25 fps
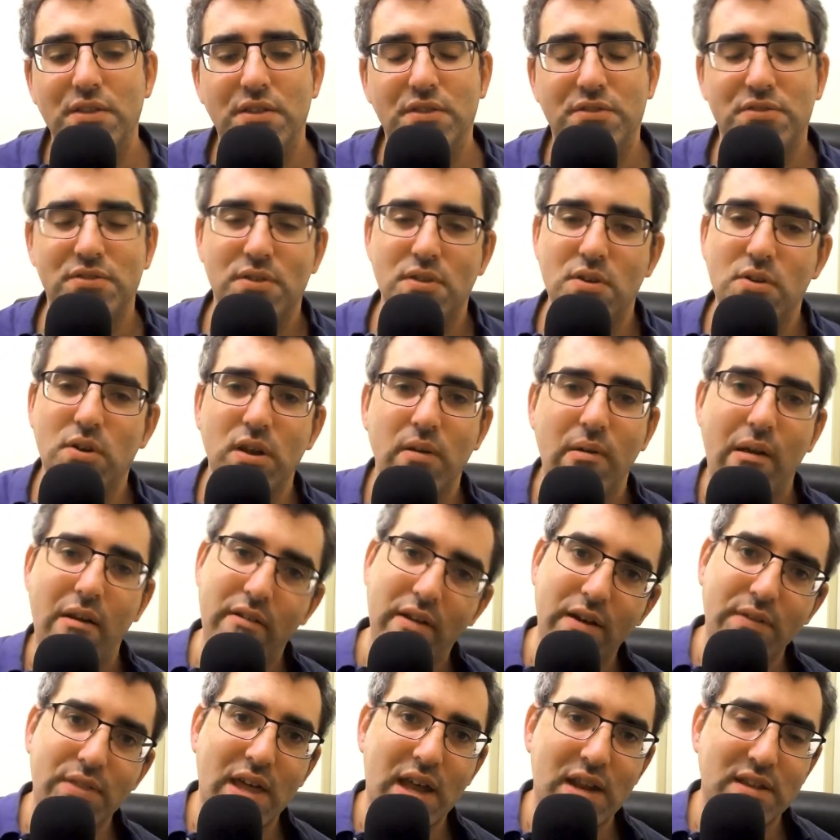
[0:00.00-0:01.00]
so the only way
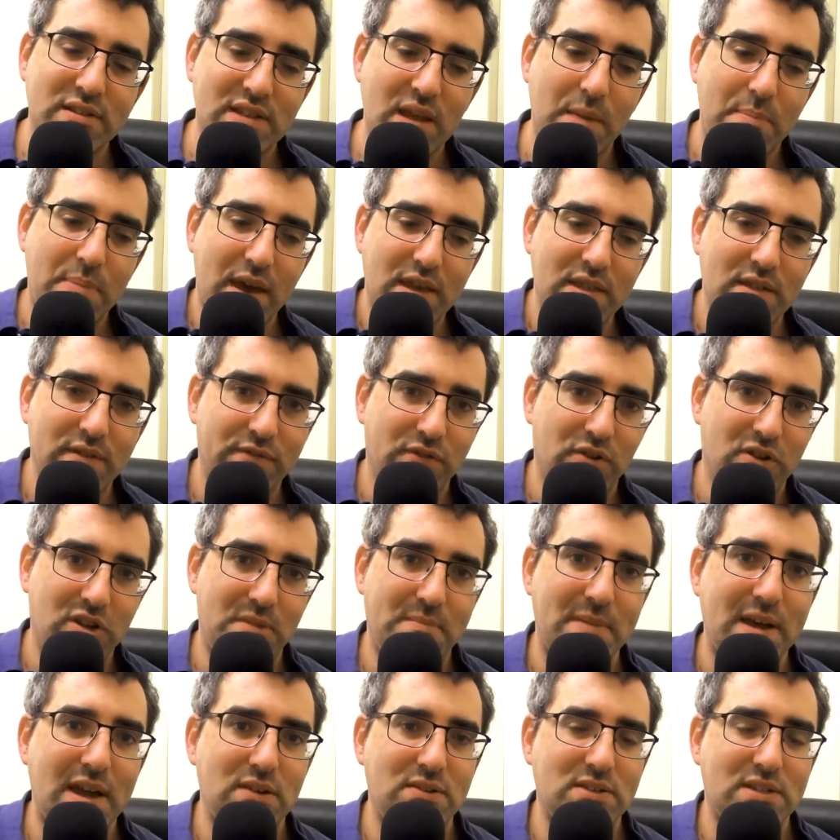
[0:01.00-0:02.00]
around that is I pay the full
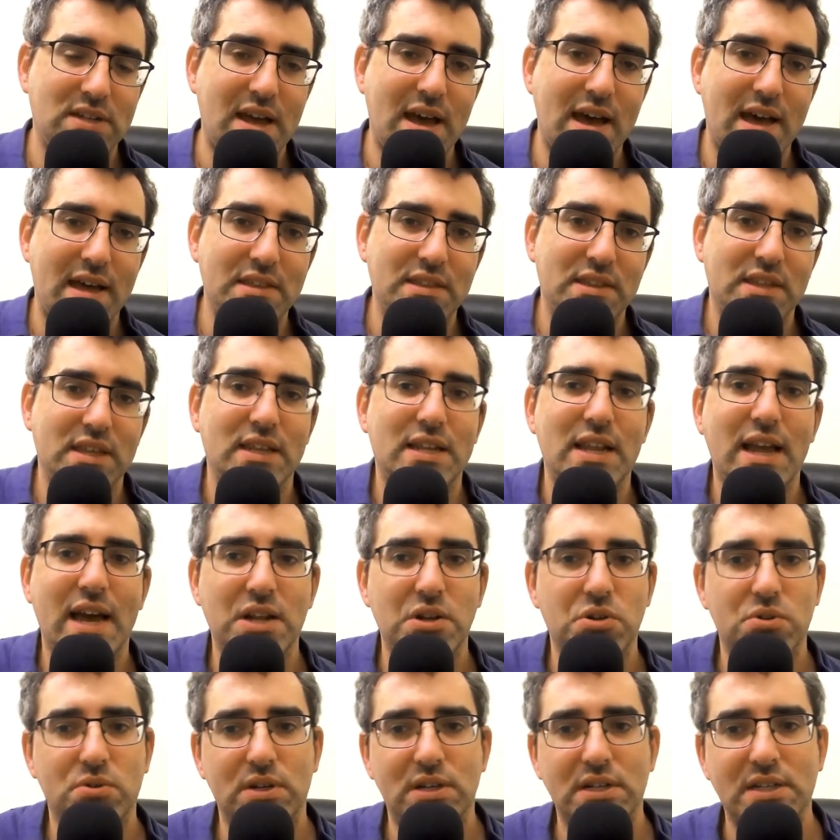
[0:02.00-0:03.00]
amount, and the
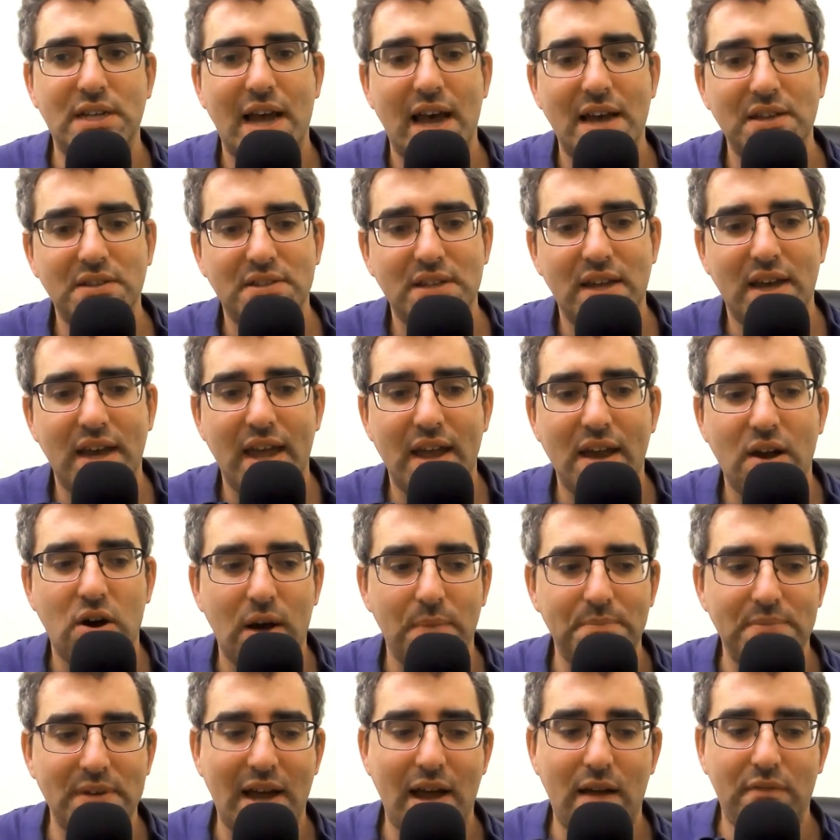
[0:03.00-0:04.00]
landlord have
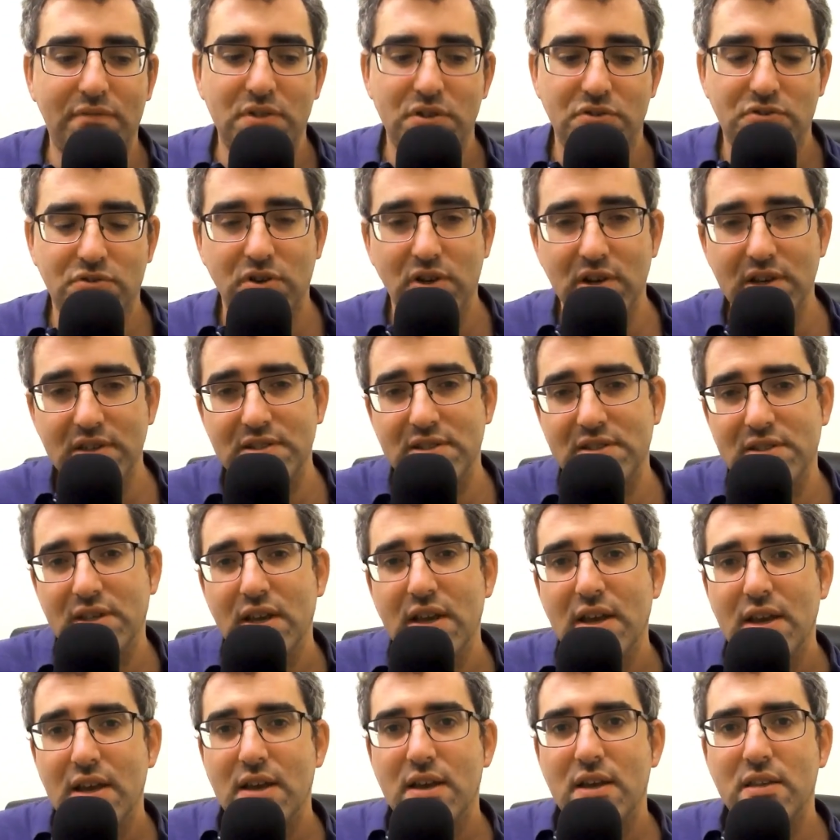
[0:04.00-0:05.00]
to trust
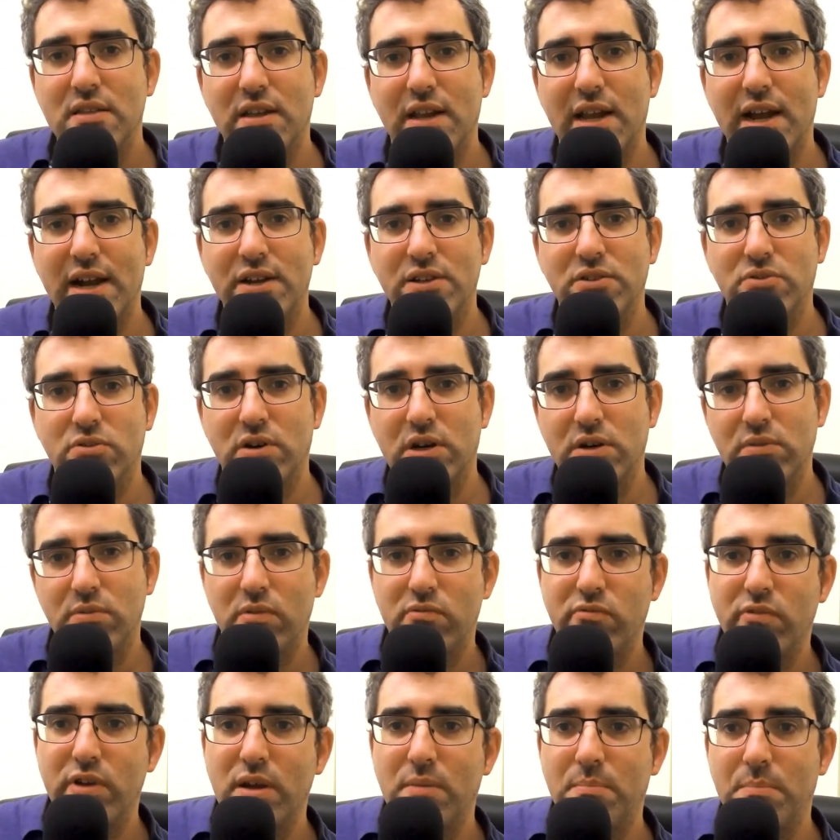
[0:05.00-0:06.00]
the landlord will
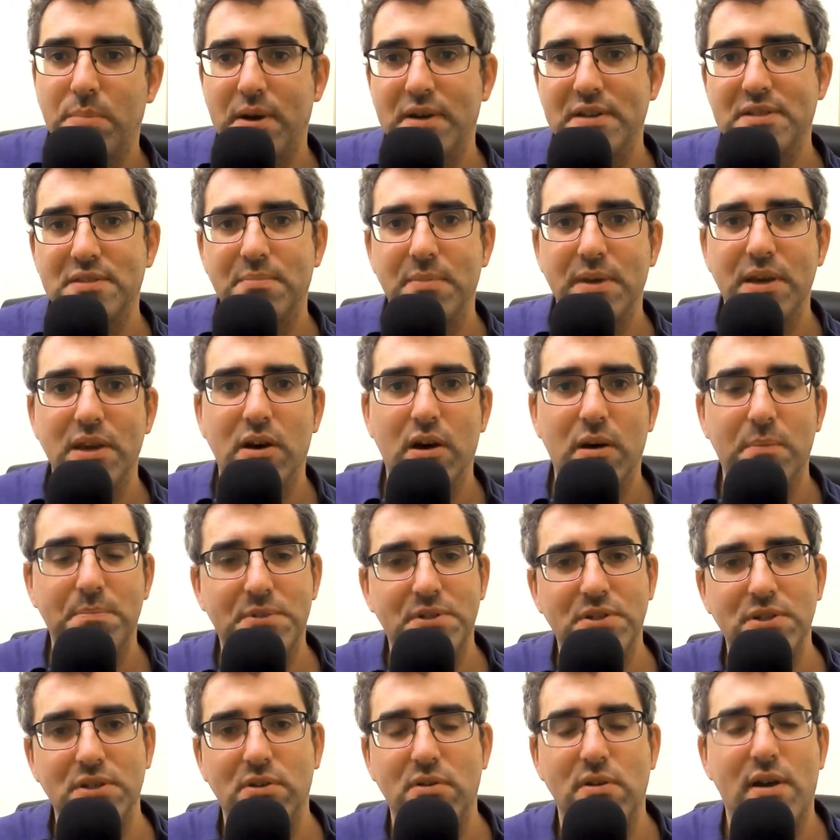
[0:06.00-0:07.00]
reimburse me up
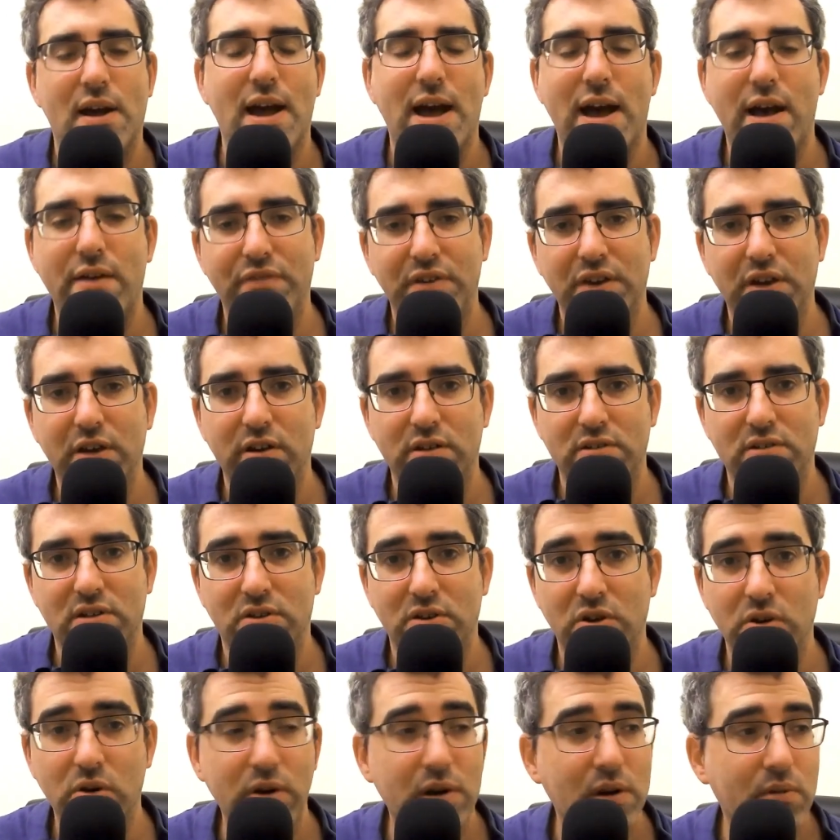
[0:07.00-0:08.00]
to half a year's
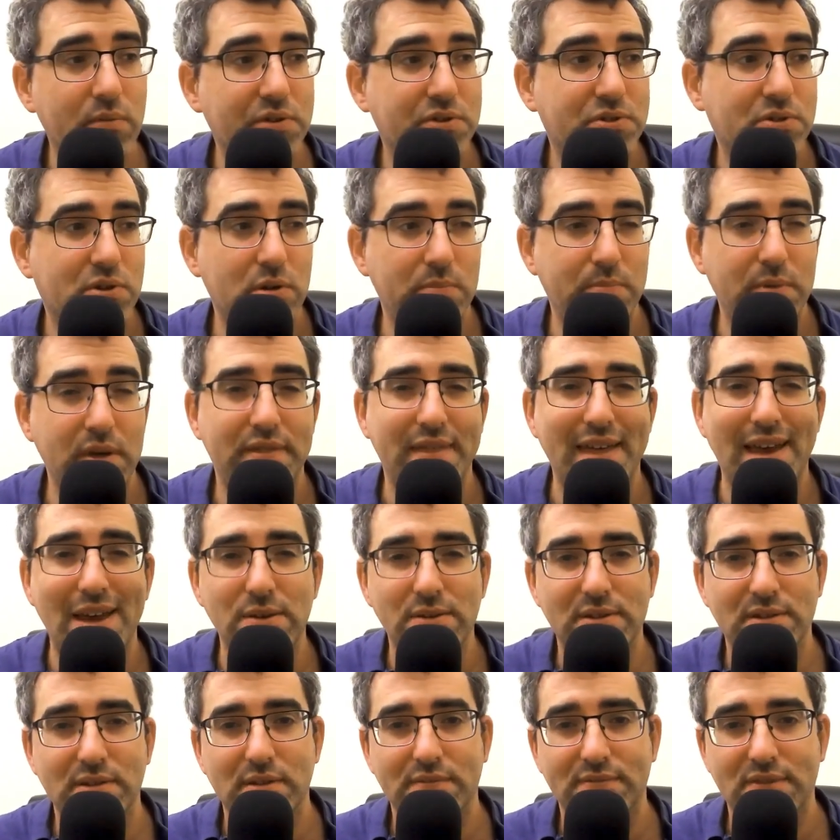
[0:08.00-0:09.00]
Arnona, which could be
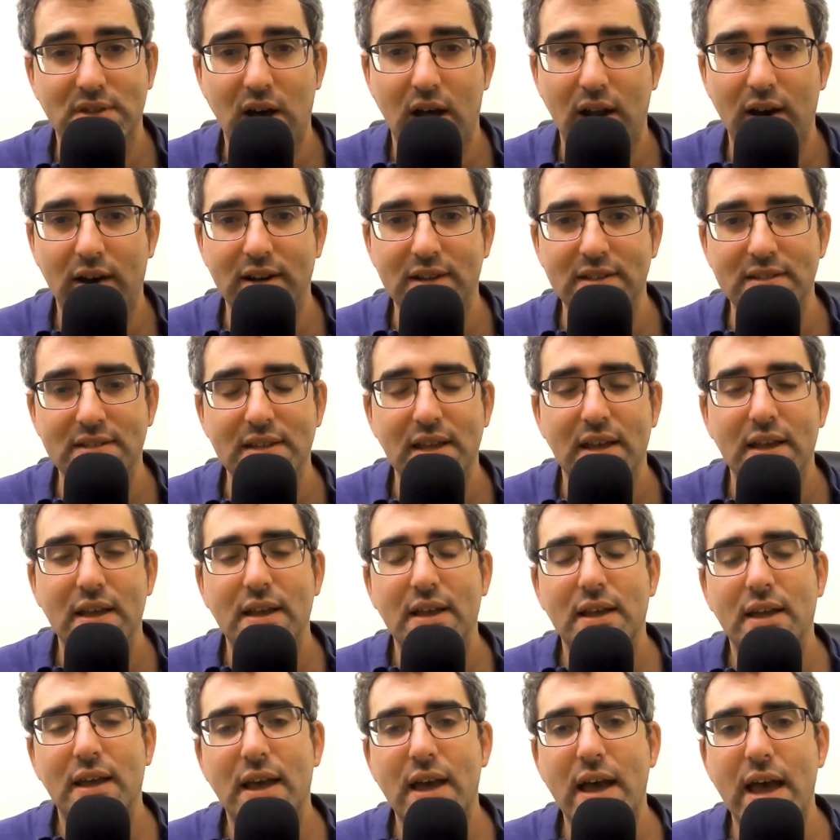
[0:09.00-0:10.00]
thousands of dollars,
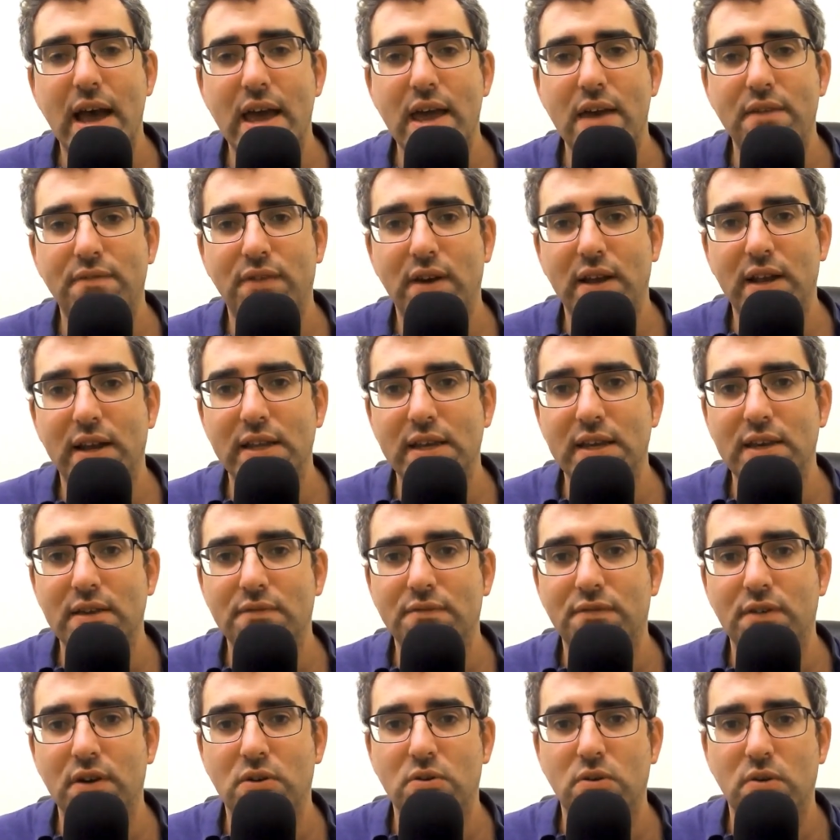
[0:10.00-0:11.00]
if I
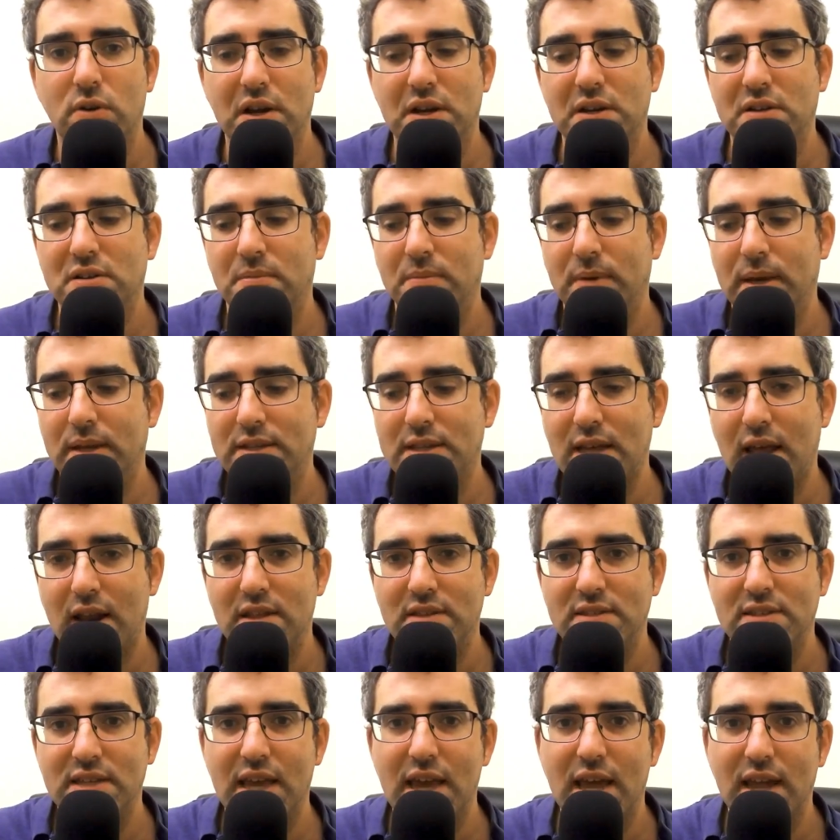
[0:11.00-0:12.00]
leave according to my
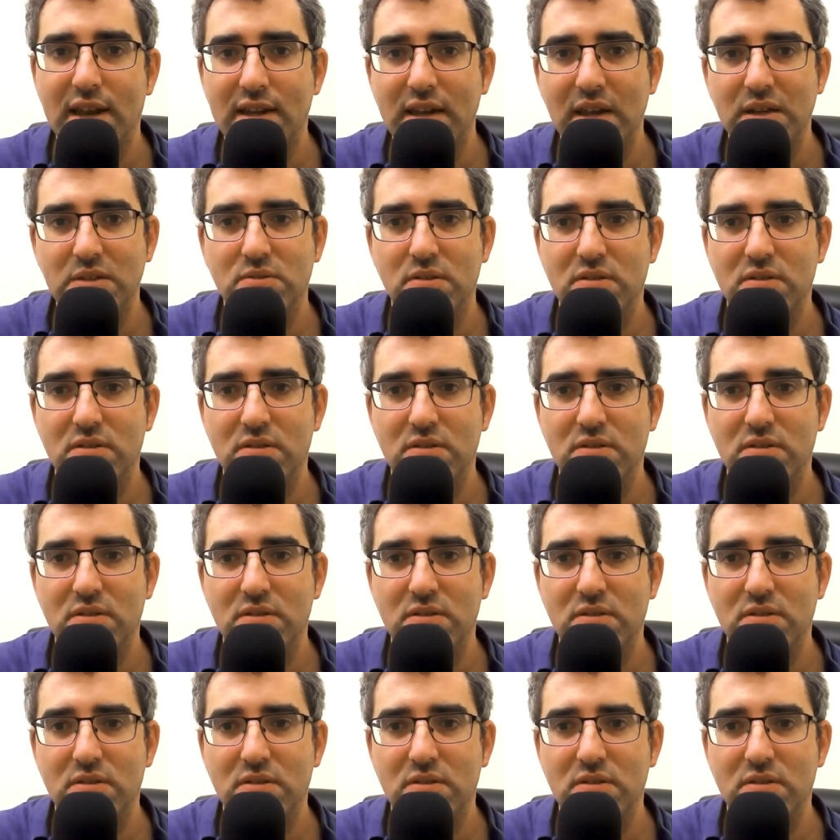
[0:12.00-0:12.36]
tenancy end date.